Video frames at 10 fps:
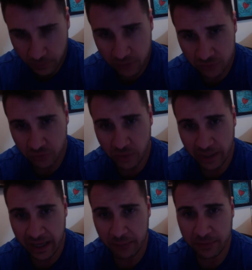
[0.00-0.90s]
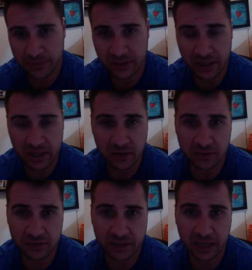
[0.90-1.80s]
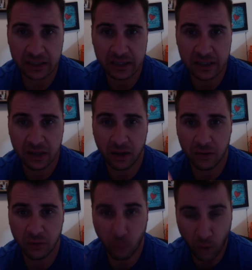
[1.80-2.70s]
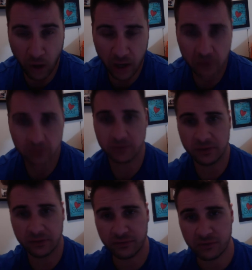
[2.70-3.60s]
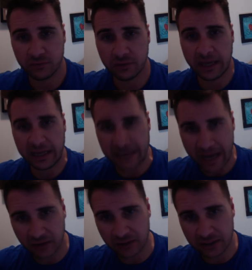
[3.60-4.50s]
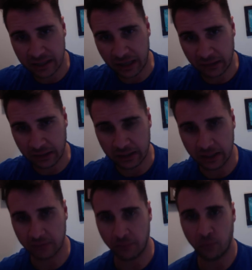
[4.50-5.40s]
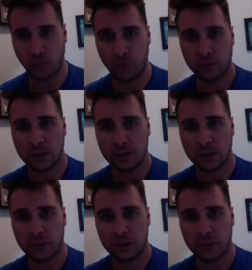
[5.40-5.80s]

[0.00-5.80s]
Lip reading: And so what happens here is that the water, even if you lay down in that pool,